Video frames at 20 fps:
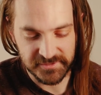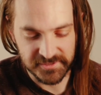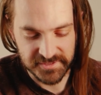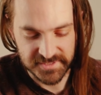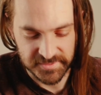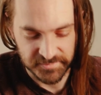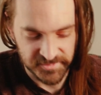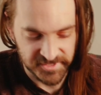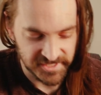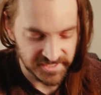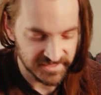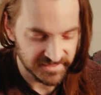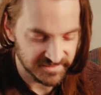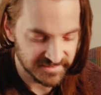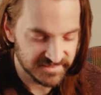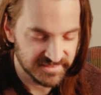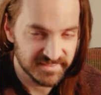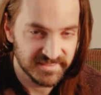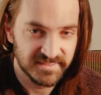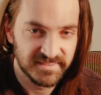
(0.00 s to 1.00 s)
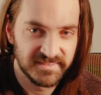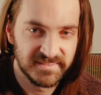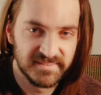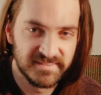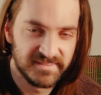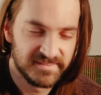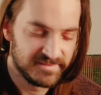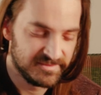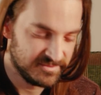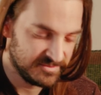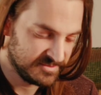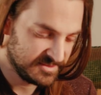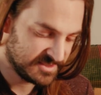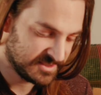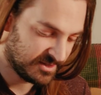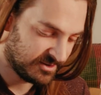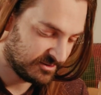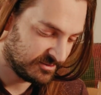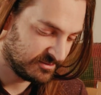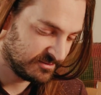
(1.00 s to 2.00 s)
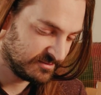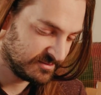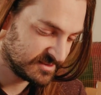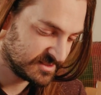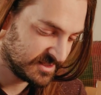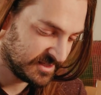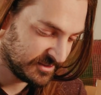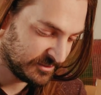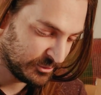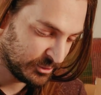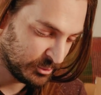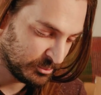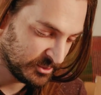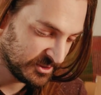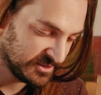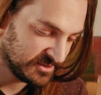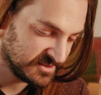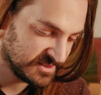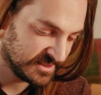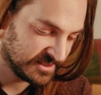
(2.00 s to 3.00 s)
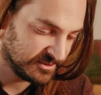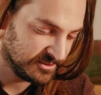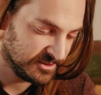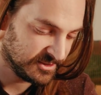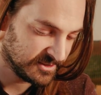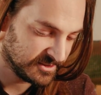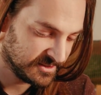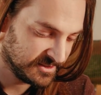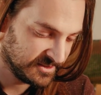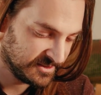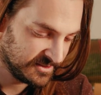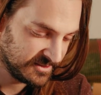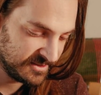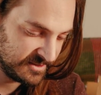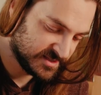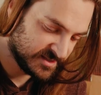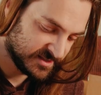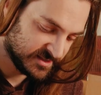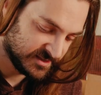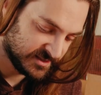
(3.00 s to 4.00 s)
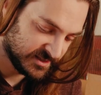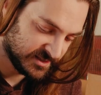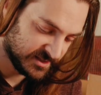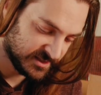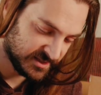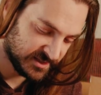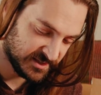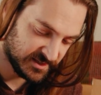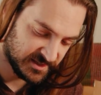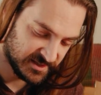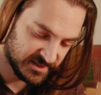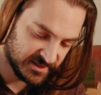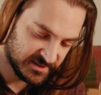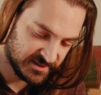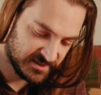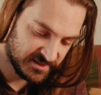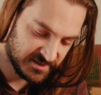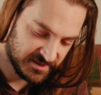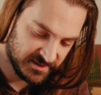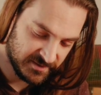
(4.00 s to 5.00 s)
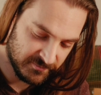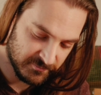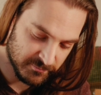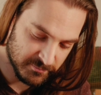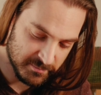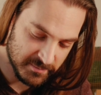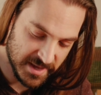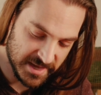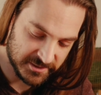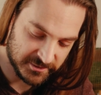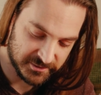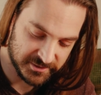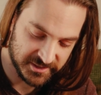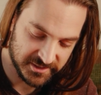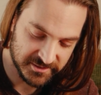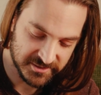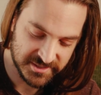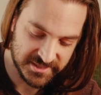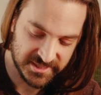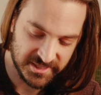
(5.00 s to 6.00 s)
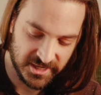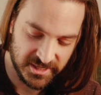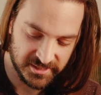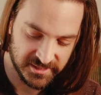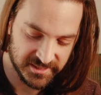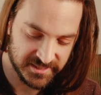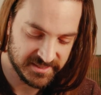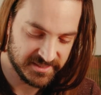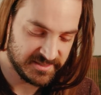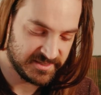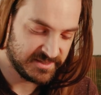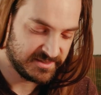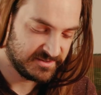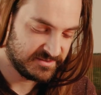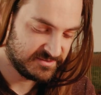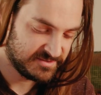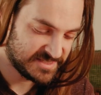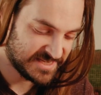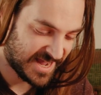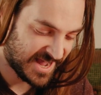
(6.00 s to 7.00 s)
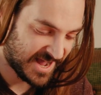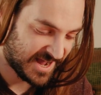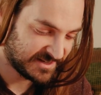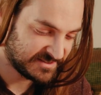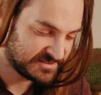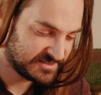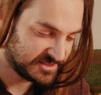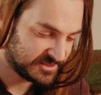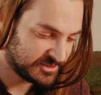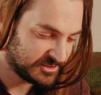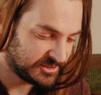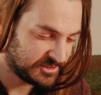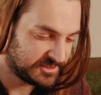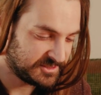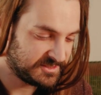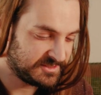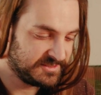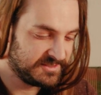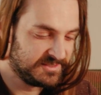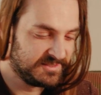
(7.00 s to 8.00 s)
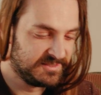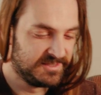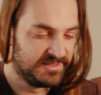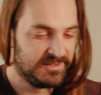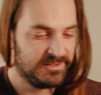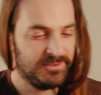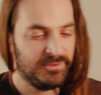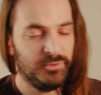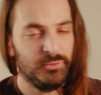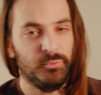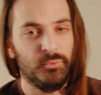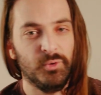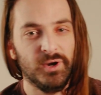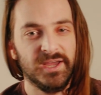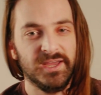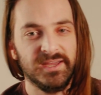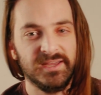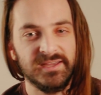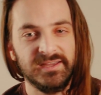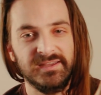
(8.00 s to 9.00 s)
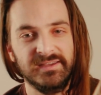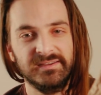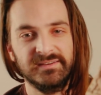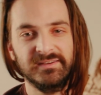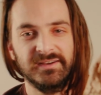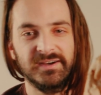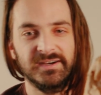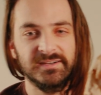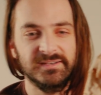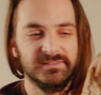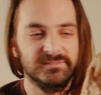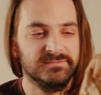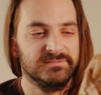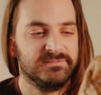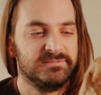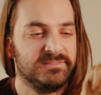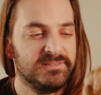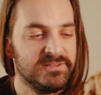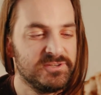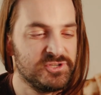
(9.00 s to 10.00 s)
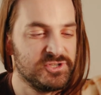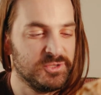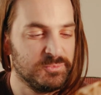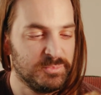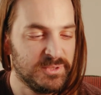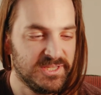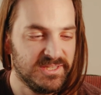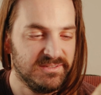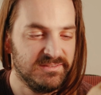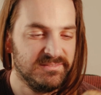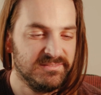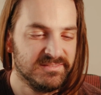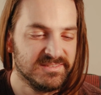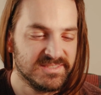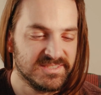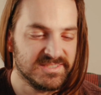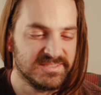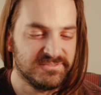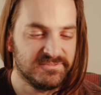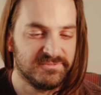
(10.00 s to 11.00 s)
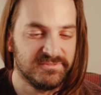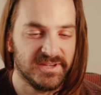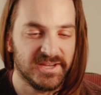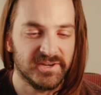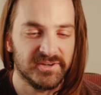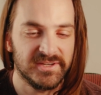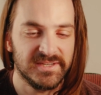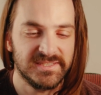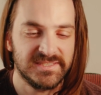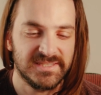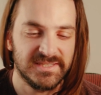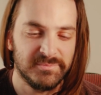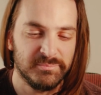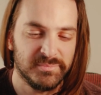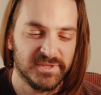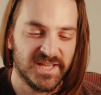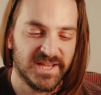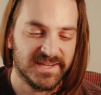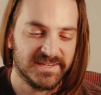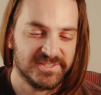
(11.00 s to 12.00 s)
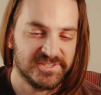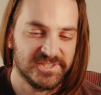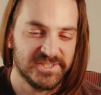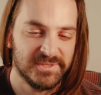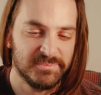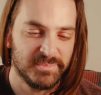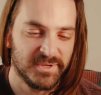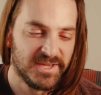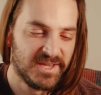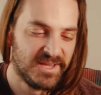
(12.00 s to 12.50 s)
some things. So let's get it open and take a look. The Metal Gear Solid tactical way of shipping. This is very Team Black Sheep.